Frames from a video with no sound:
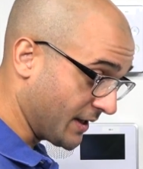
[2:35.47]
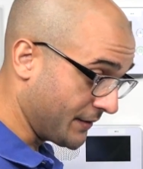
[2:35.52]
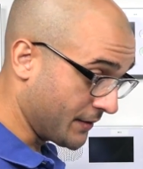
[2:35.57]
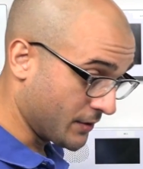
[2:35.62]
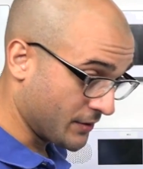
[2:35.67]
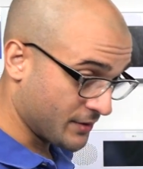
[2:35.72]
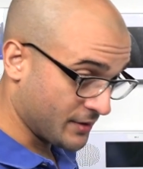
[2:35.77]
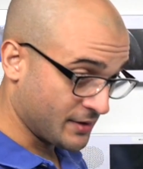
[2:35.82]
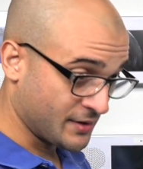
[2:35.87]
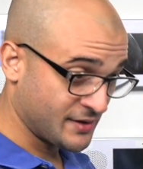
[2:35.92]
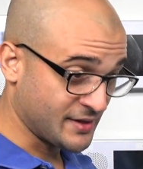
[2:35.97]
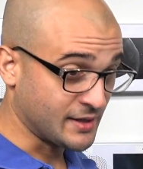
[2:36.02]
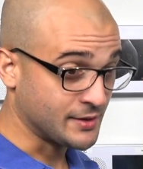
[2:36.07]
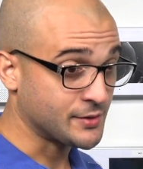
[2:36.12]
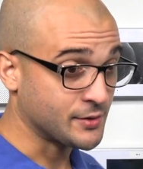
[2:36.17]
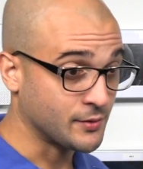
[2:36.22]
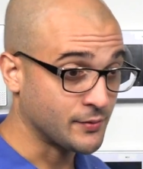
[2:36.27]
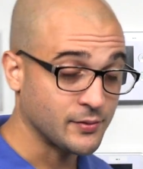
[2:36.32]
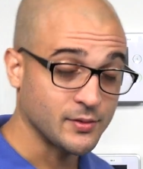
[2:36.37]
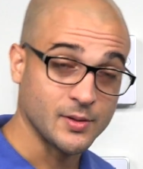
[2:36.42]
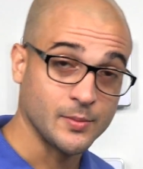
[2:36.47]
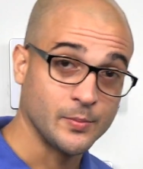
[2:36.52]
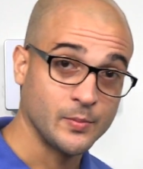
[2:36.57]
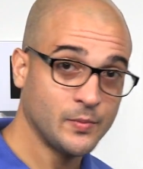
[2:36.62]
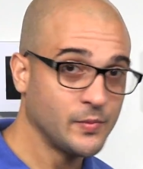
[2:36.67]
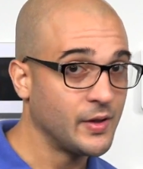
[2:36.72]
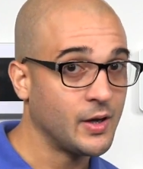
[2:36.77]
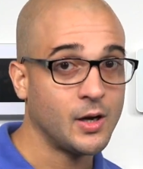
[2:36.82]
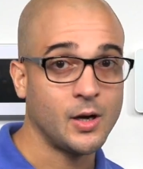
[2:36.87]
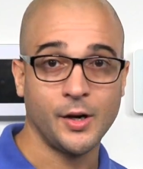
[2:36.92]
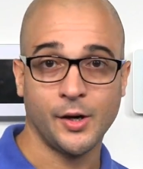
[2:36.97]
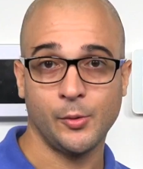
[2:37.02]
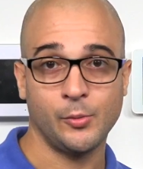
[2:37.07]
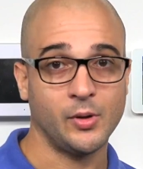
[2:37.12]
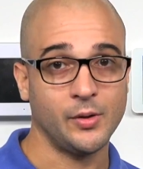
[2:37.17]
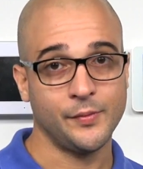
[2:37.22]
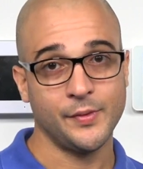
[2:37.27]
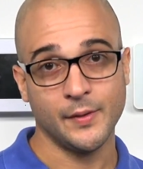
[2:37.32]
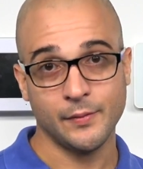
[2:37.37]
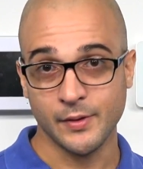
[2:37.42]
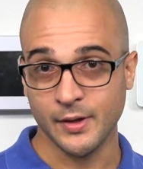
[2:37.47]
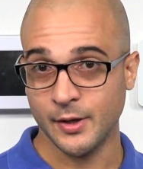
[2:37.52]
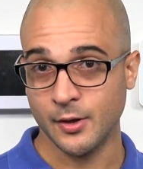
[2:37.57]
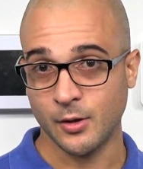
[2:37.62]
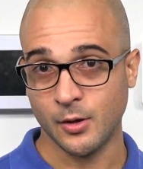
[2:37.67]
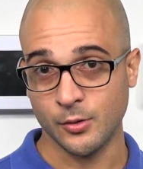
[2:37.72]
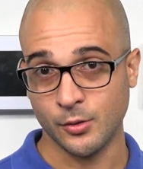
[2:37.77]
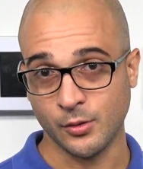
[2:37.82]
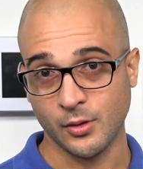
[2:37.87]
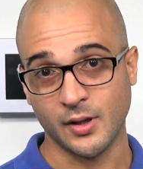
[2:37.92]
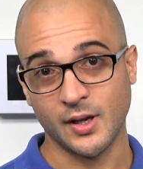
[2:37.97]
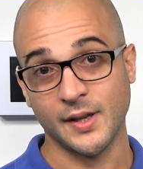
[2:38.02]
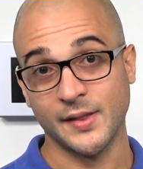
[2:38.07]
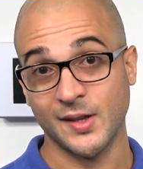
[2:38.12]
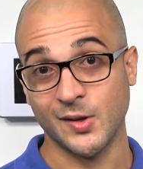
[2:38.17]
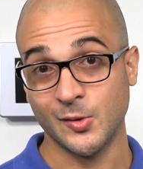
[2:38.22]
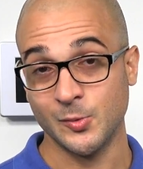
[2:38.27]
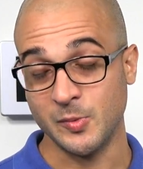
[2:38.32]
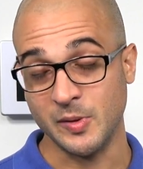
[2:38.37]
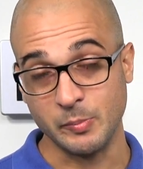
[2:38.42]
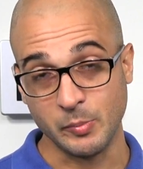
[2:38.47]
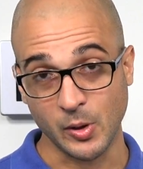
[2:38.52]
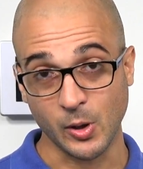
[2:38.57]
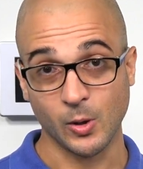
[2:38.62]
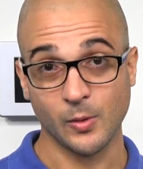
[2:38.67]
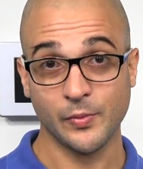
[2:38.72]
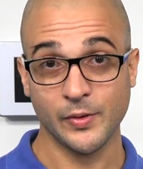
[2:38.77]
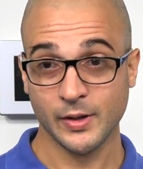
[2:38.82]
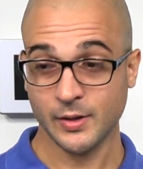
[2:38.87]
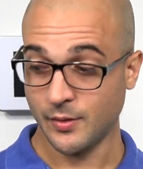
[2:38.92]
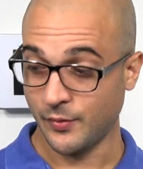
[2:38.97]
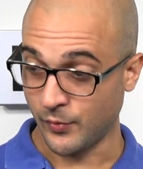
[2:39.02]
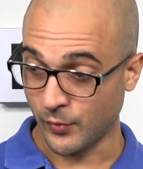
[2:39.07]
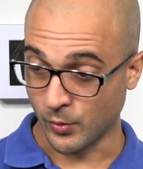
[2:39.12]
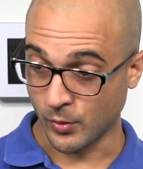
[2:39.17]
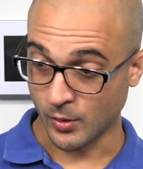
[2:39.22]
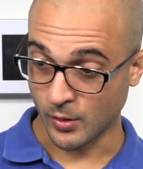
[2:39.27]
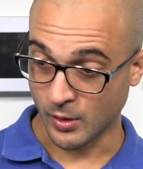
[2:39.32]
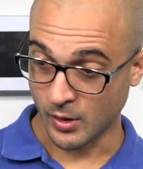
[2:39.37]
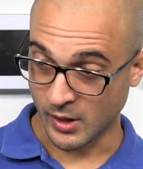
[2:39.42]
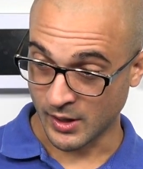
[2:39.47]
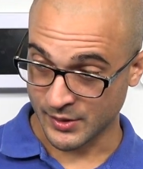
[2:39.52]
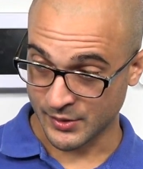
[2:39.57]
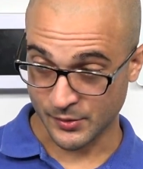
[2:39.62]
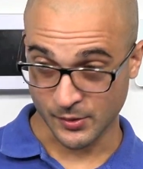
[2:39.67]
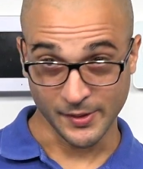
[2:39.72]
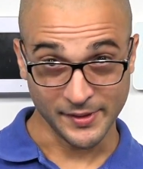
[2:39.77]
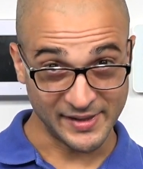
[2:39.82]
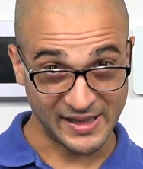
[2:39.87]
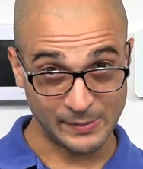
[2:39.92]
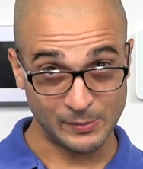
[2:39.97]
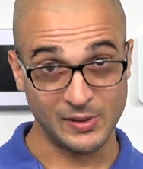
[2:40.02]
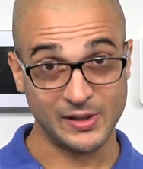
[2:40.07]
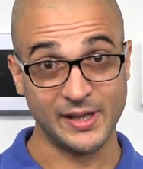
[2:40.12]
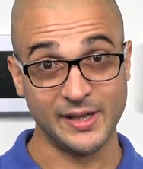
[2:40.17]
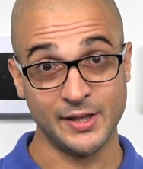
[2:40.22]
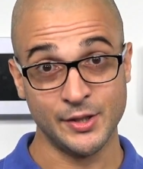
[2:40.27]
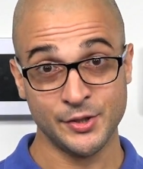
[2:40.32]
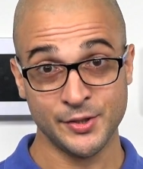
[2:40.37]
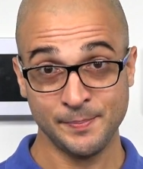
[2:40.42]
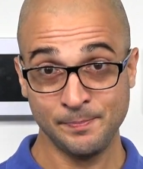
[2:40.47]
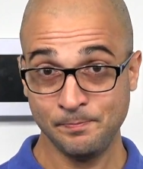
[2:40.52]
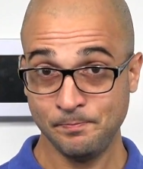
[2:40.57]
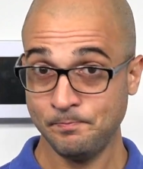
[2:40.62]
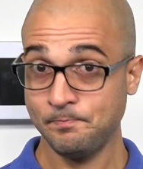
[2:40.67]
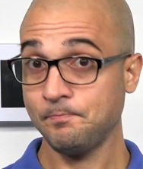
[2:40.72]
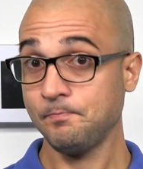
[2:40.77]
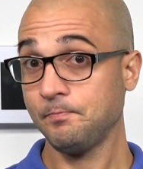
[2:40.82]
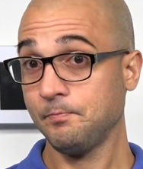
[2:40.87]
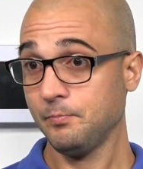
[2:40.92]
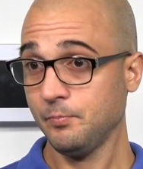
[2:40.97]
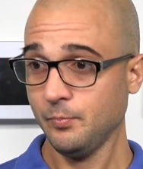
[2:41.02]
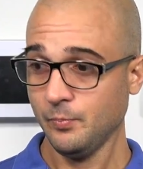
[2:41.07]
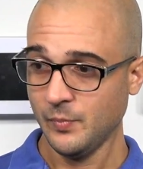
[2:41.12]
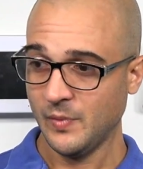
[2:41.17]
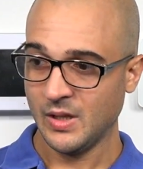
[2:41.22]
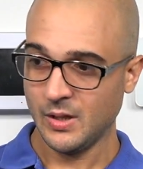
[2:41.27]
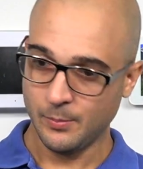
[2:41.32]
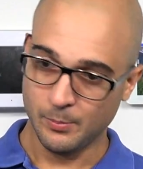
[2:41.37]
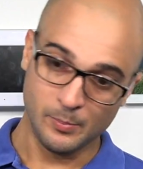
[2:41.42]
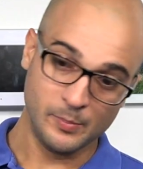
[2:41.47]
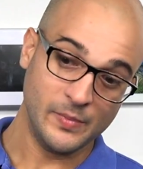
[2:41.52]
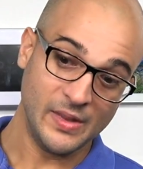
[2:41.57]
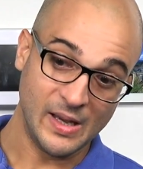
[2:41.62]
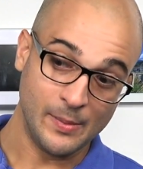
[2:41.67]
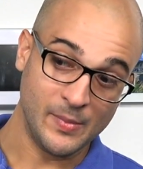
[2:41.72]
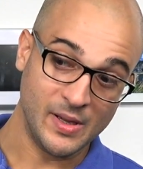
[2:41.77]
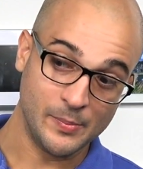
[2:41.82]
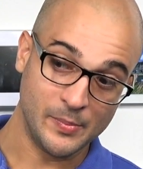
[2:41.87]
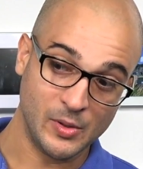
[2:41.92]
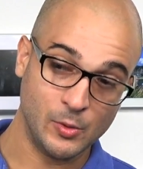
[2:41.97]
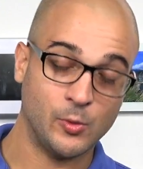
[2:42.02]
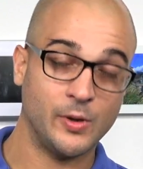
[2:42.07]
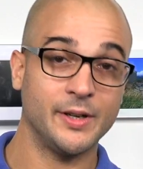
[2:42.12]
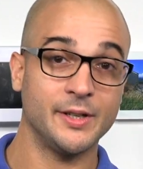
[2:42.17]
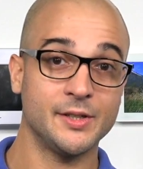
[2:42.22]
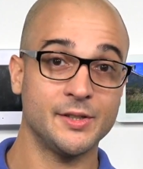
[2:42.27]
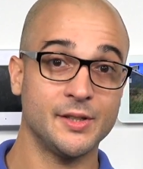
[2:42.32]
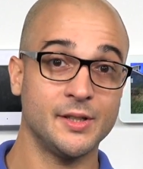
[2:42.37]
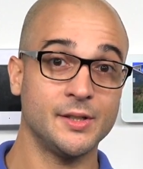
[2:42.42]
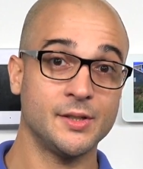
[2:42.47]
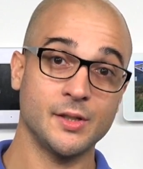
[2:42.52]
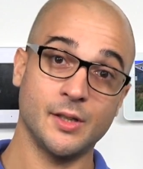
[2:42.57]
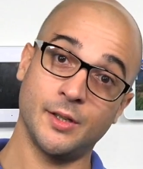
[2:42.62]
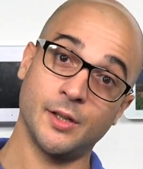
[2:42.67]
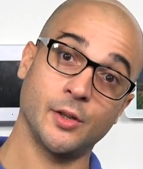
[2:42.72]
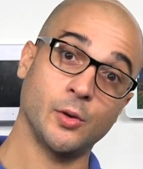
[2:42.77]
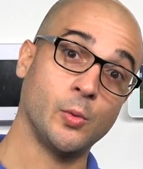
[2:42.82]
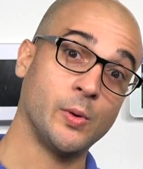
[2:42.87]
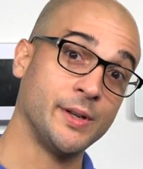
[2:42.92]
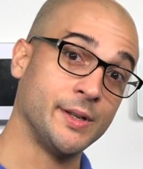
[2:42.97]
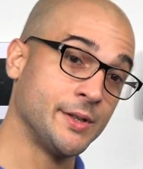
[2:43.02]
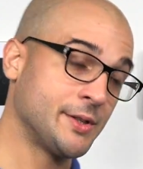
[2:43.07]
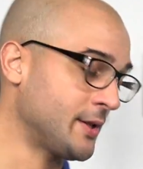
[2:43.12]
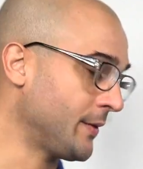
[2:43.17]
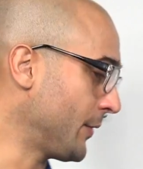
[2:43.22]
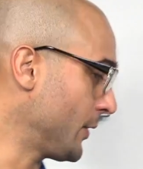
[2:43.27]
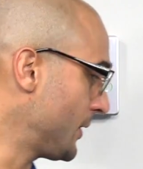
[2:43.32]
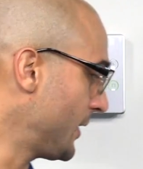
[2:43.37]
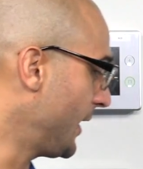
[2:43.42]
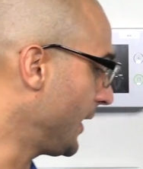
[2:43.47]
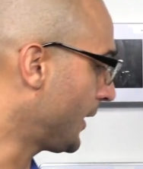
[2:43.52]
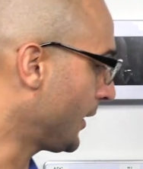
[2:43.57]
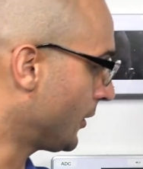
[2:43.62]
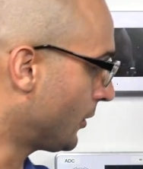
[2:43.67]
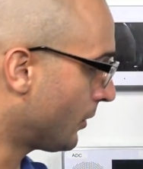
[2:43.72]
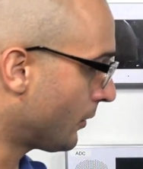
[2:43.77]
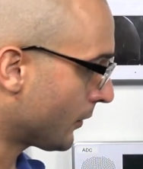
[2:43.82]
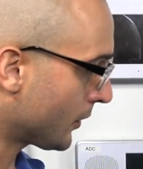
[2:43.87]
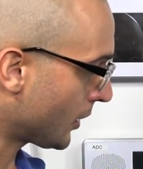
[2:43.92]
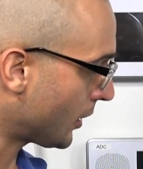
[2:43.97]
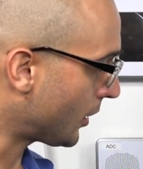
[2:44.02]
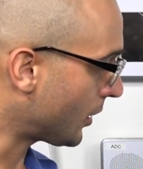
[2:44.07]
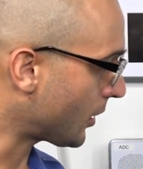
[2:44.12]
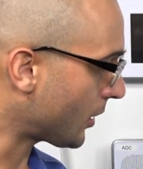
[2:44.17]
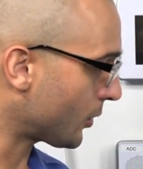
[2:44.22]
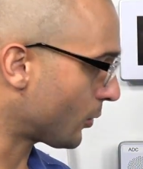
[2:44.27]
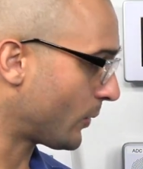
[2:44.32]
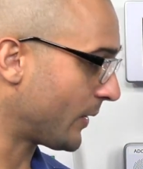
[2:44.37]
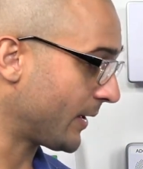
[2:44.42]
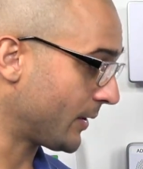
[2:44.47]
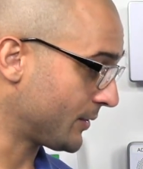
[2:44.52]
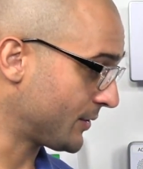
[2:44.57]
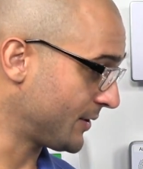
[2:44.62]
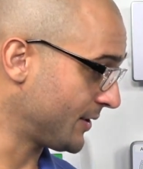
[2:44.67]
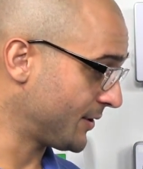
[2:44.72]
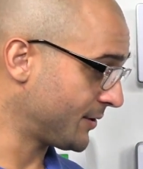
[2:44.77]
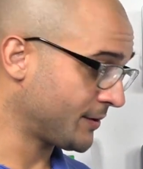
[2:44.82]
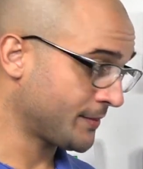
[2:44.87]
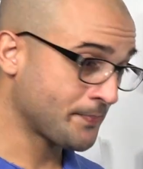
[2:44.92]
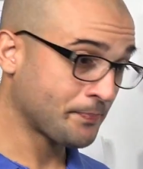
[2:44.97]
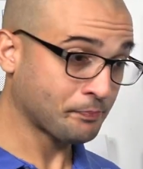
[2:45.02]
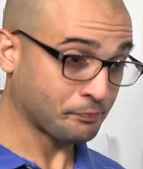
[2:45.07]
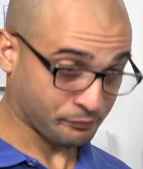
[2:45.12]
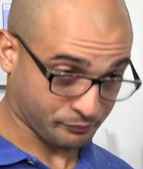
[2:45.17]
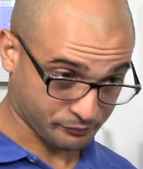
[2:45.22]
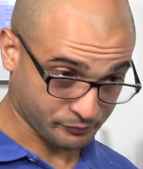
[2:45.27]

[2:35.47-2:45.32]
and there's a sensor from the Honeywell 5800 line that would be perfect for a certain application. That might be one instance. Another one is if you're taking over a hardwired system